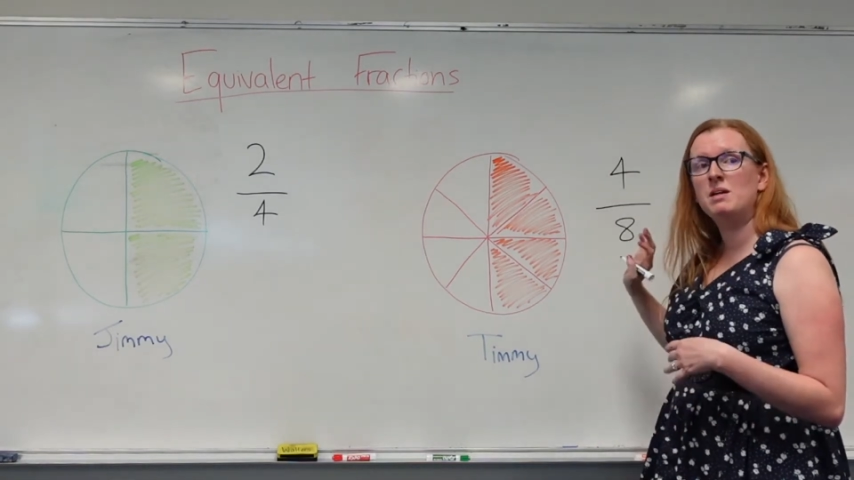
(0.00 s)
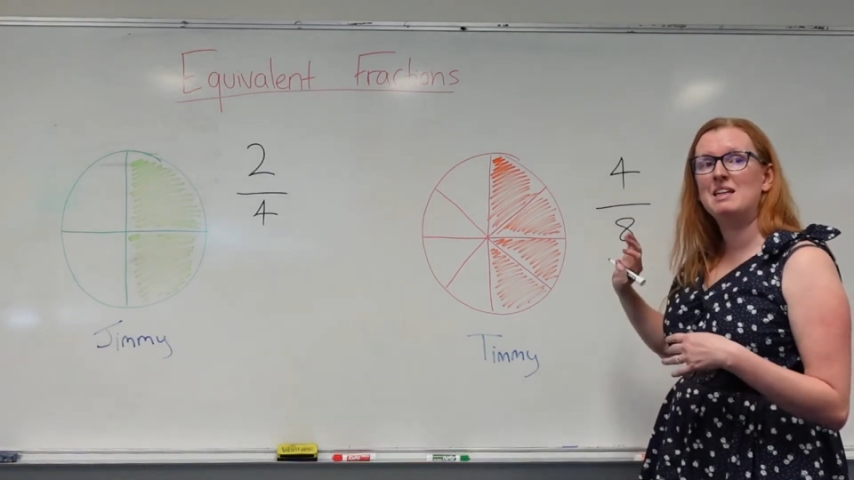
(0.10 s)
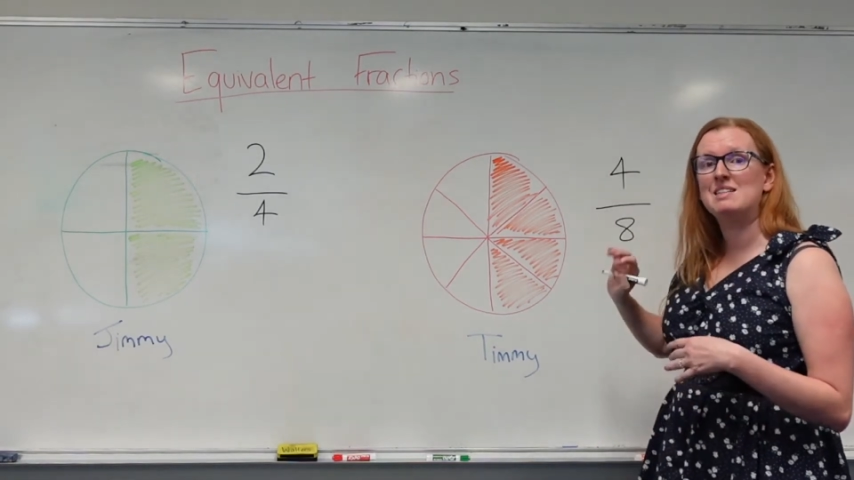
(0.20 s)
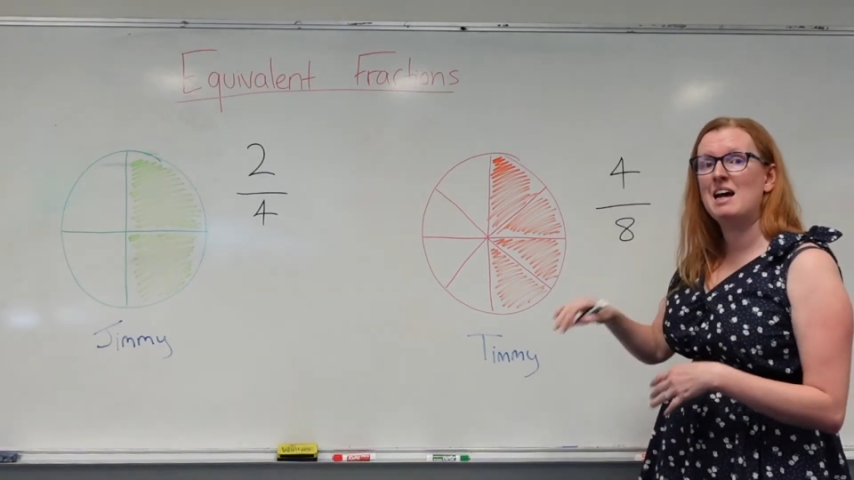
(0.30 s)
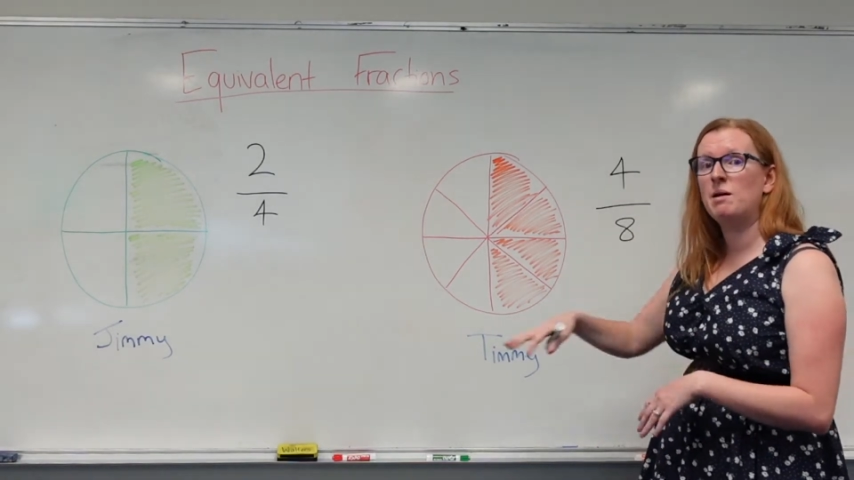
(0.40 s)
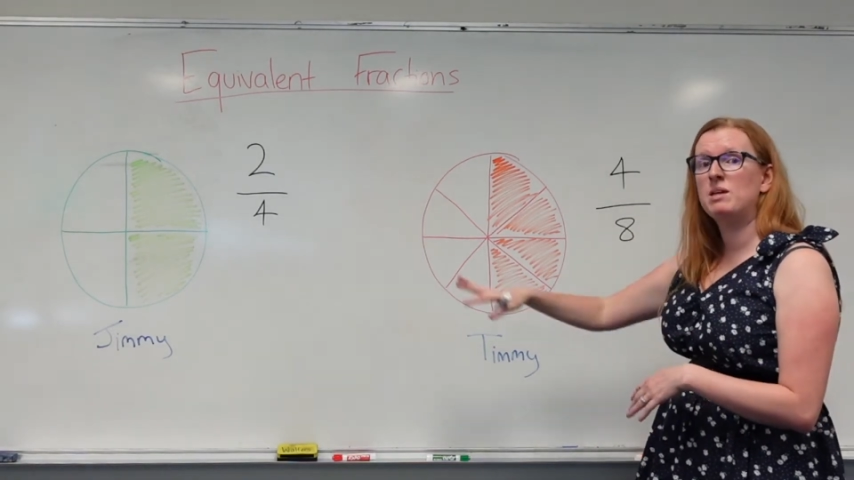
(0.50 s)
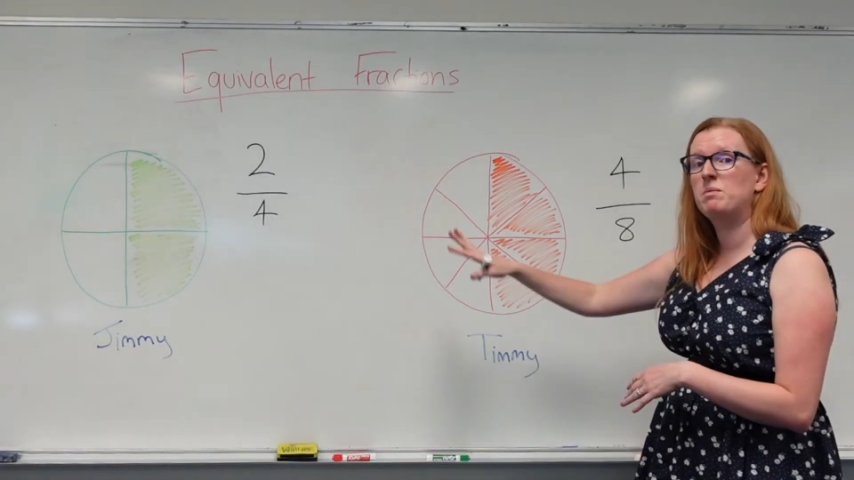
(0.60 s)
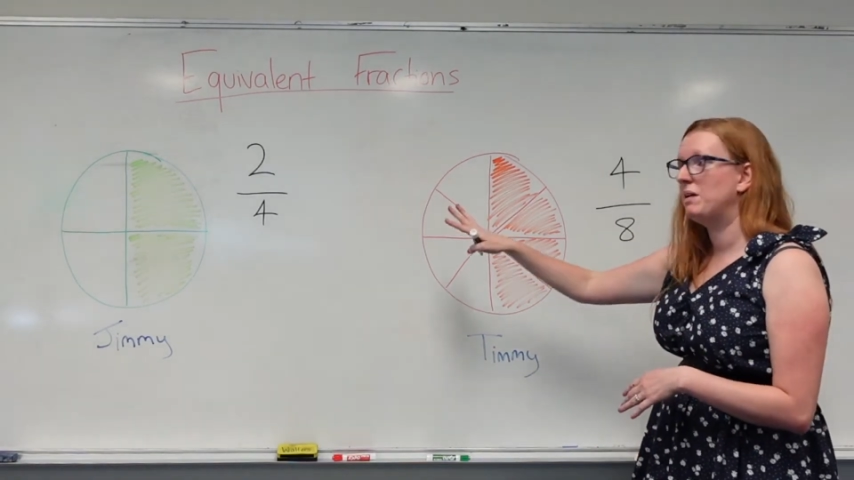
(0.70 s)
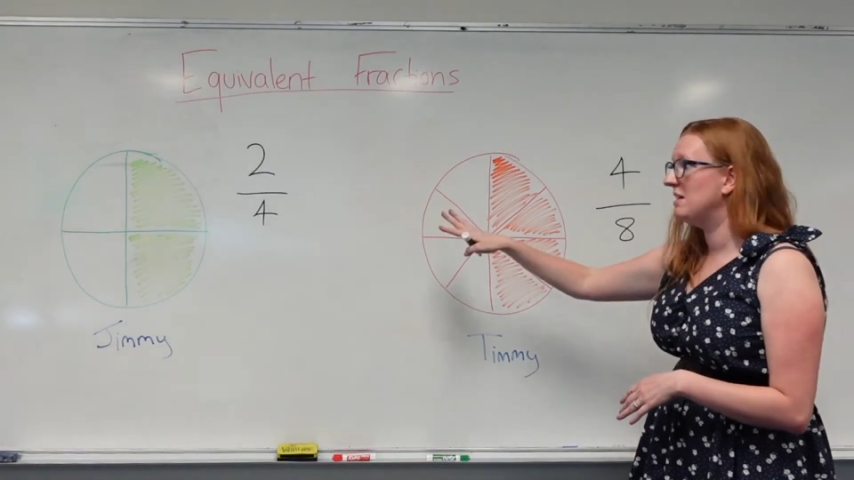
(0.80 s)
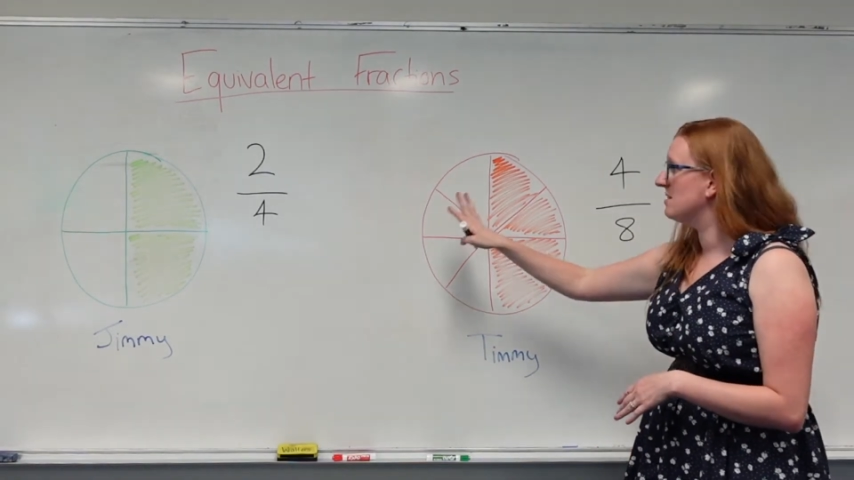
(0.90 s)
is how many
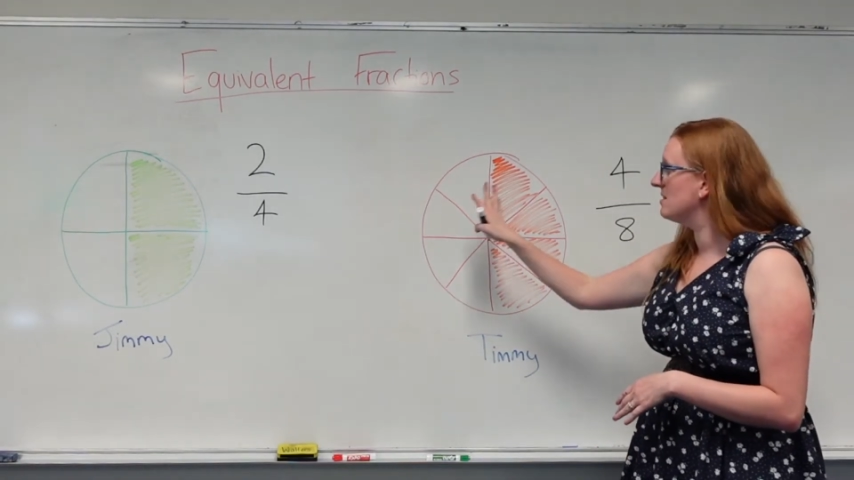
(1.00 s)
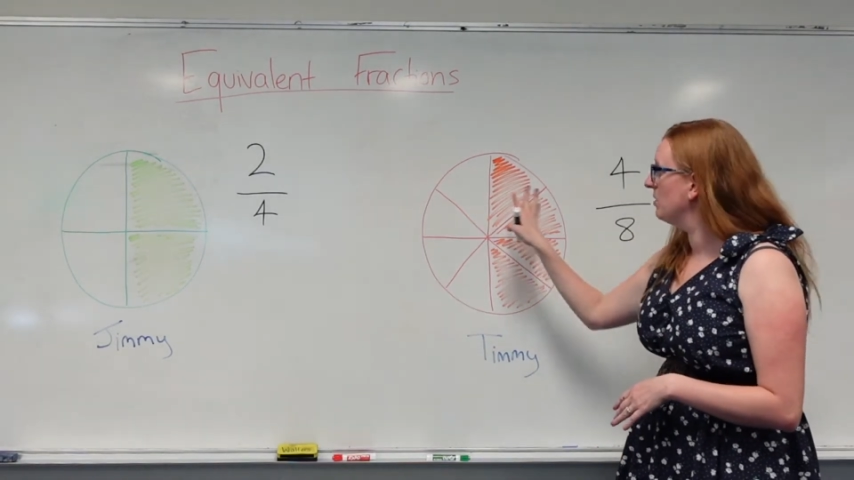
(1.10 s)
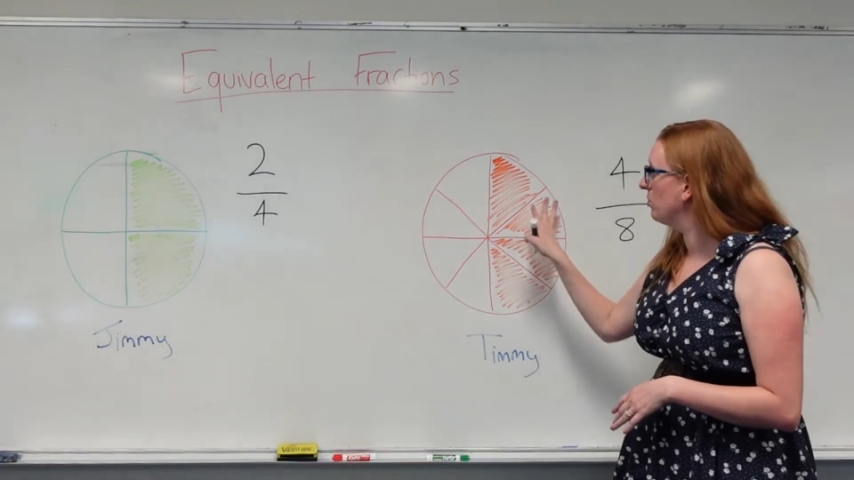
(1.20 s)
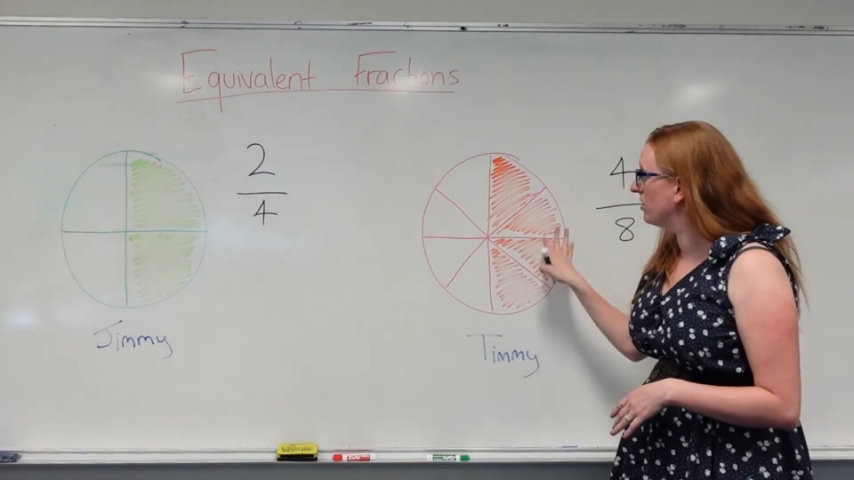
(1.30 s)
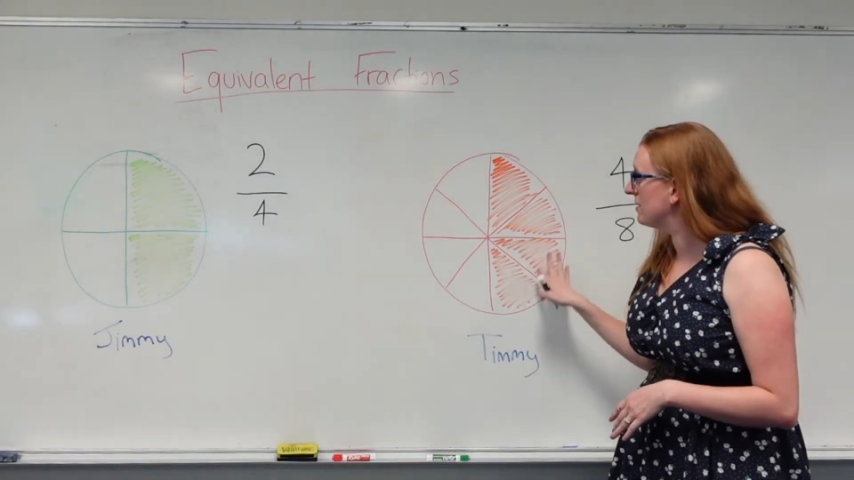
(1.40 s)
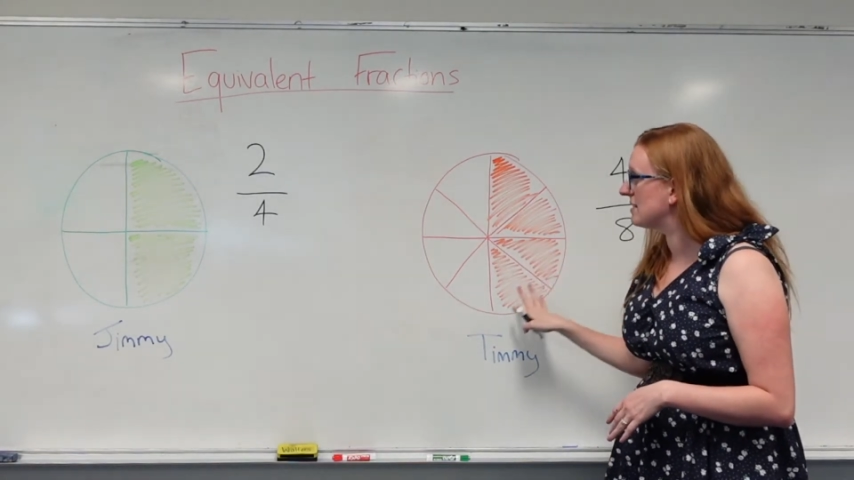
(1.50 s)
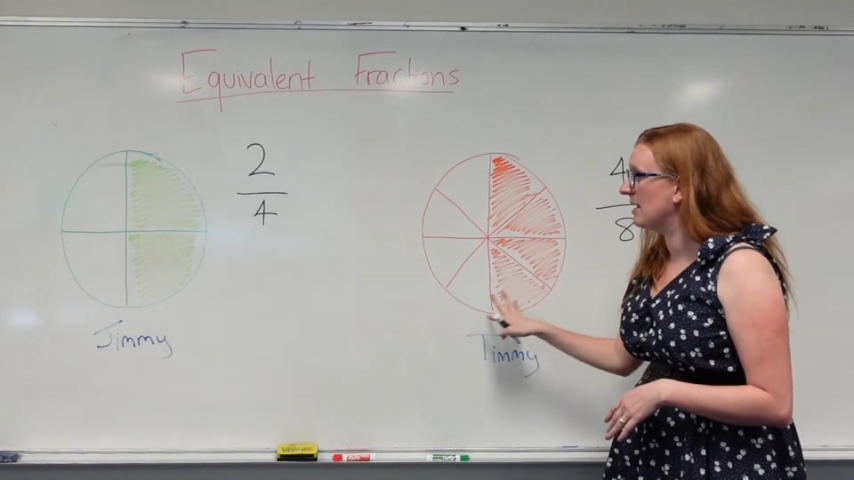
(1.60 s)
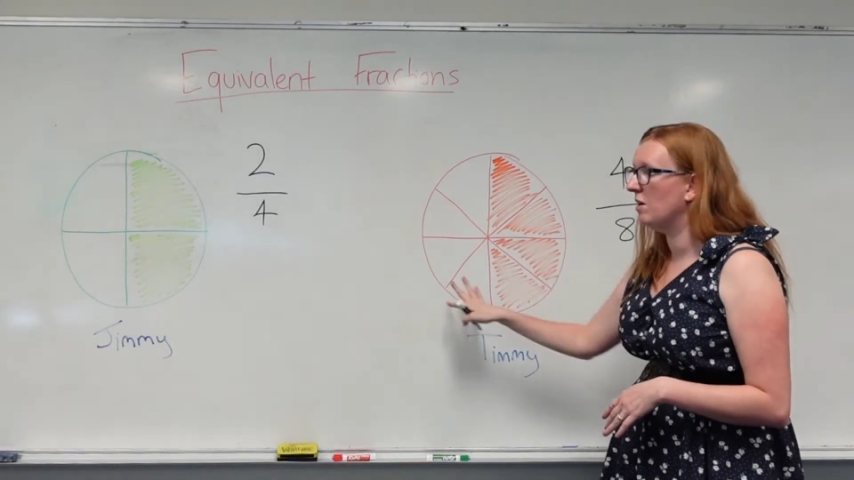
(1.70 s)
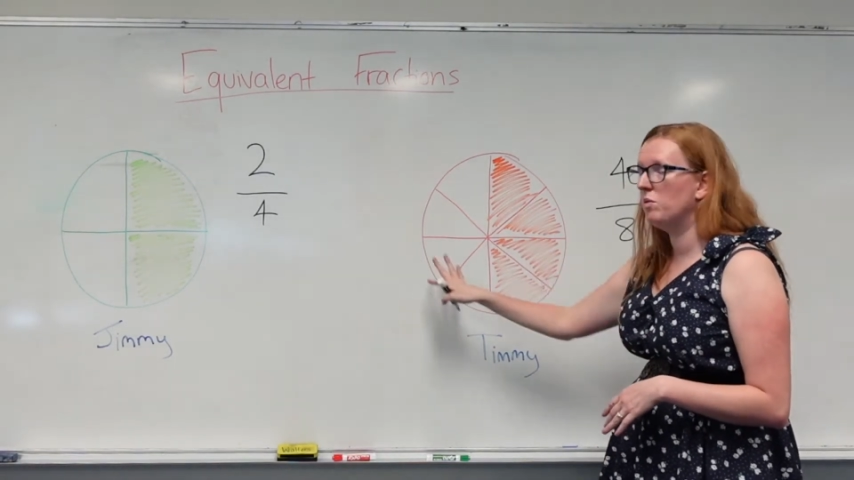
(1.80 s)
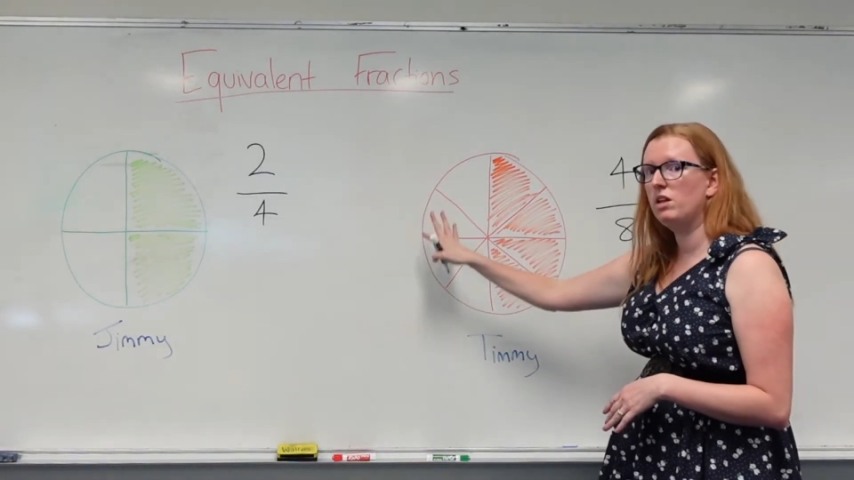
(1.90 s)
pieces there were to
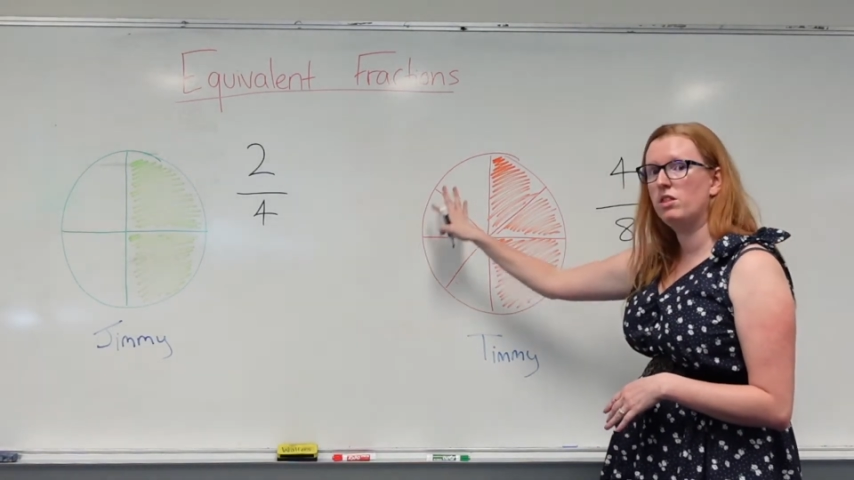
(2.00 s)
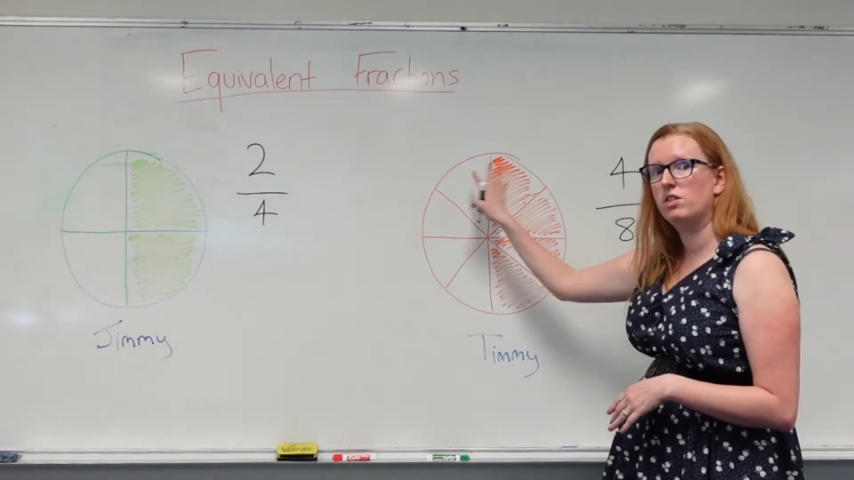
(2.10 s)
start with.